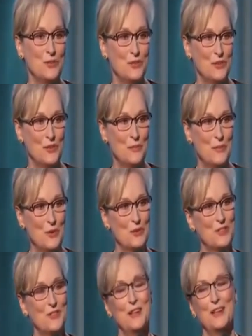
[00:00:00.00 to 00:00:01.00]
There is
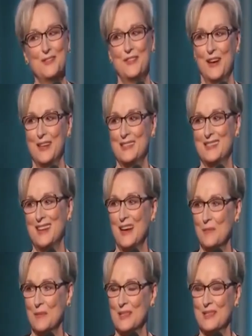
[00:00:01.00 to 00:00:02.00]
something distinctive within
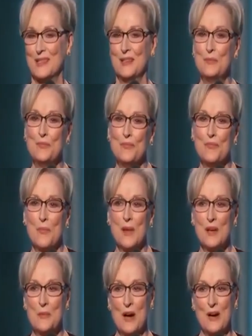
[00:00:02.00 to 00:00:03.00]
her, an
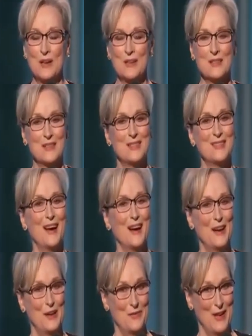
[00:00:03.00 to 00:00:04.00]
electric current flowing in
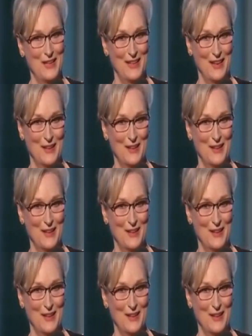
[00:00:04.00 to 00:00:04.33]
the opposite